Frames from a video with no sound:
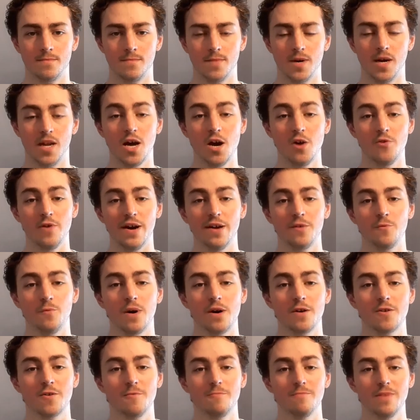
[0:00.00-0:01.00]
Hello and
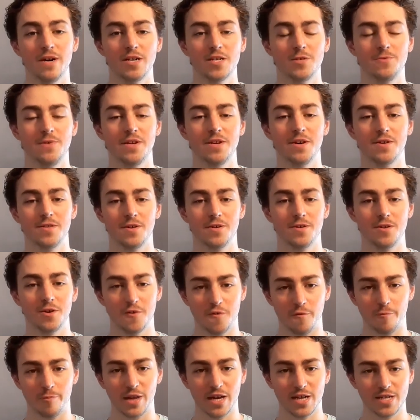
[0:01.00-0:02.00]
welcome back to another
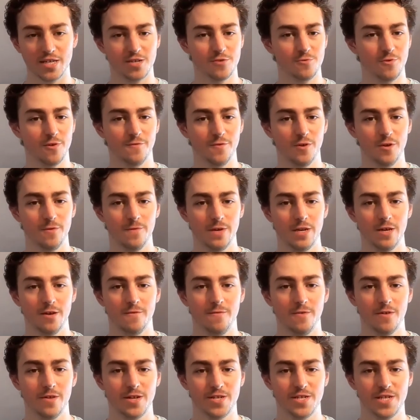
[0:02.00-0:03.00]
Nerf Blaster review video
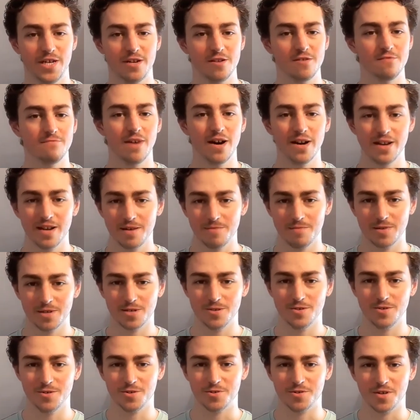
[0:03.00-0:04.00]
for the channel. My name is
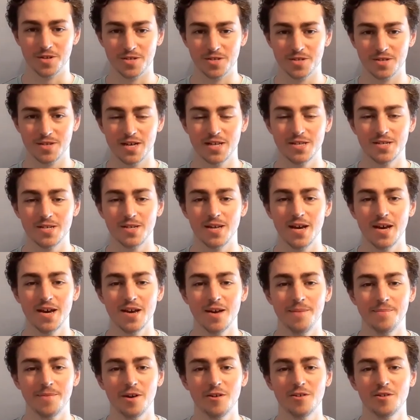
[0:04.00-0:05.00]
Luke Triton and today
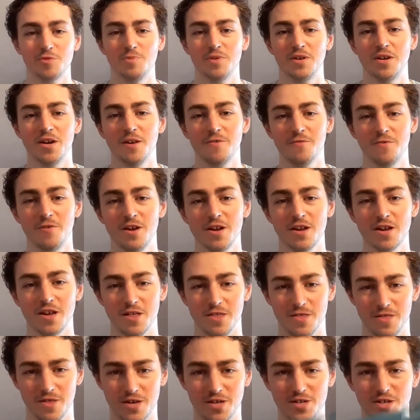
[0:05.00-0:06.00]
I'm going to be covering
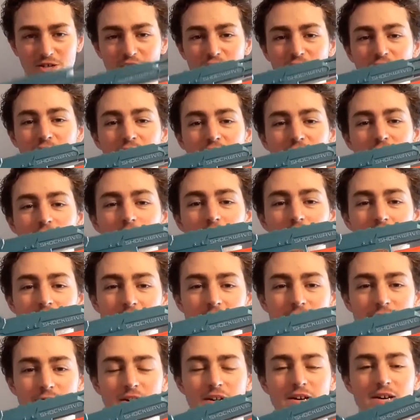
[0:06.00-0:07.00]
the
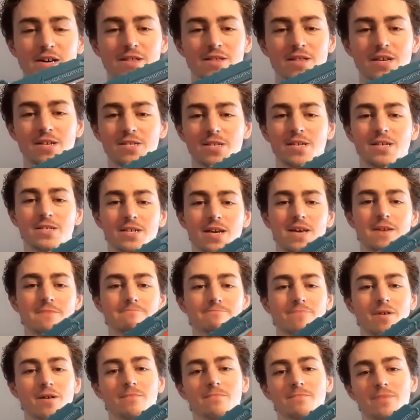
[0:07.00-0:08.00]
Shockwave. This is a
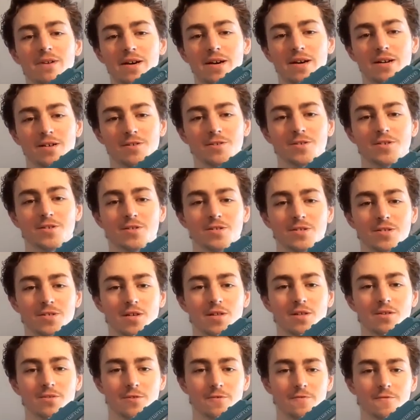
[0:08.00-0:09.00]
pump action
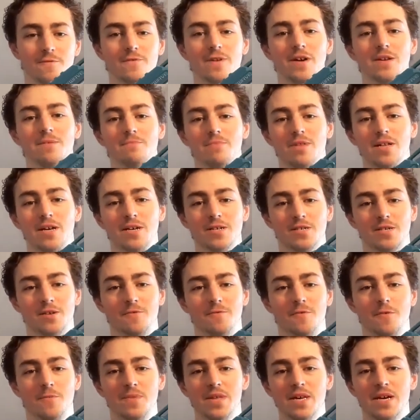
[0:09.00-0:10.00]
cylinder fed blaster
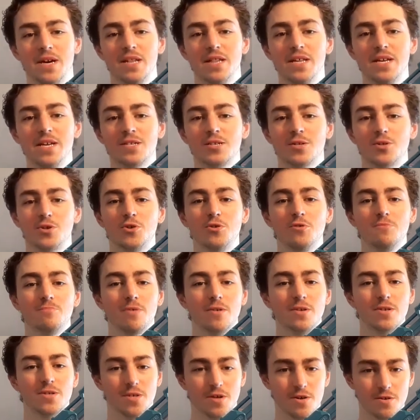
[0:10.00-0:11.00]
from the Elite
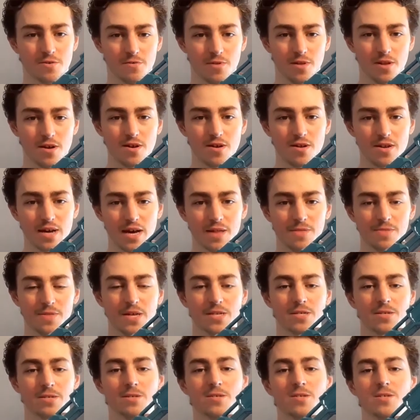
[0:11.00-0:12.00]
2.0 line, and
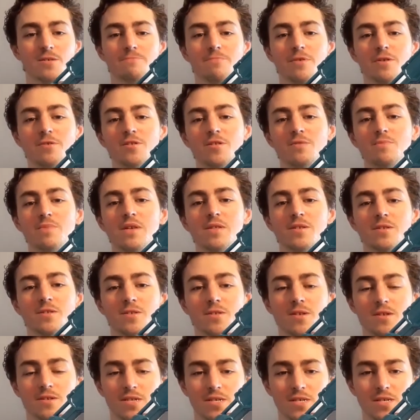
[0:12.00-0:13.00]
this is supposed to be the
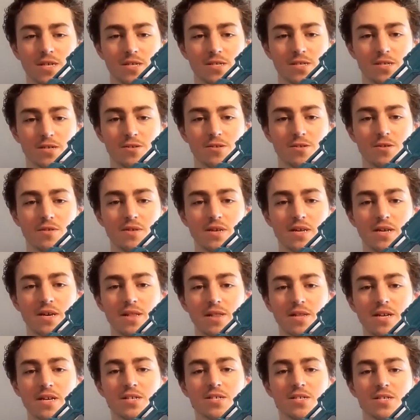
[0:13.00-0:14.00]
successor to the
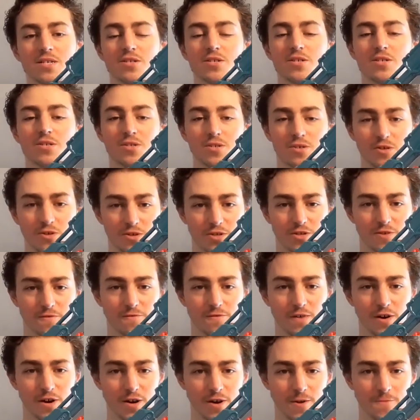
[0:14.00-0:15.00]
Elite Surge
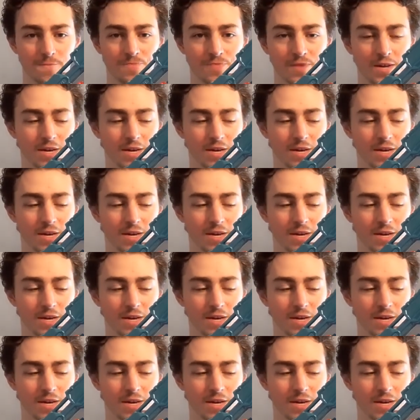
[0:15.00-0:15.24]
Fire.